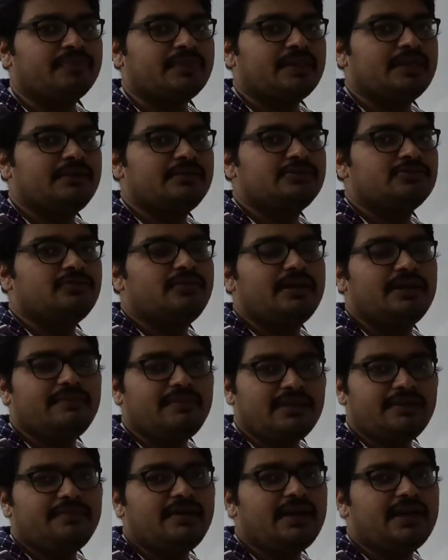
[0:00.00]
So whenever you
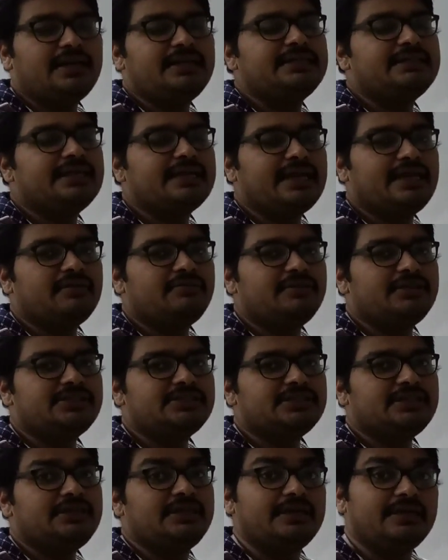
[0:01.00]
are learning the calculation,
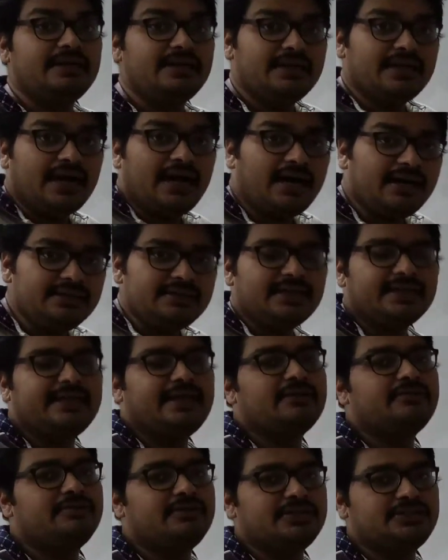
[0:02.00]
learn the
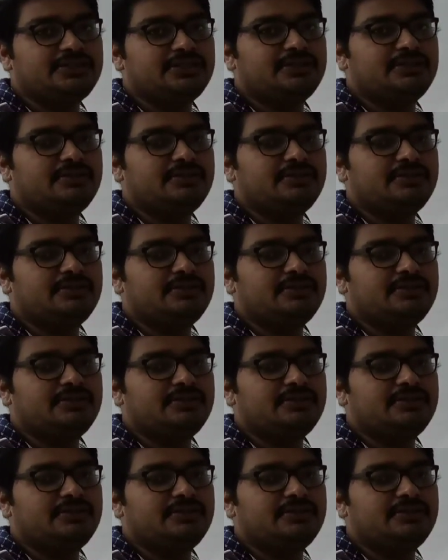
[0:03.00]
calculation,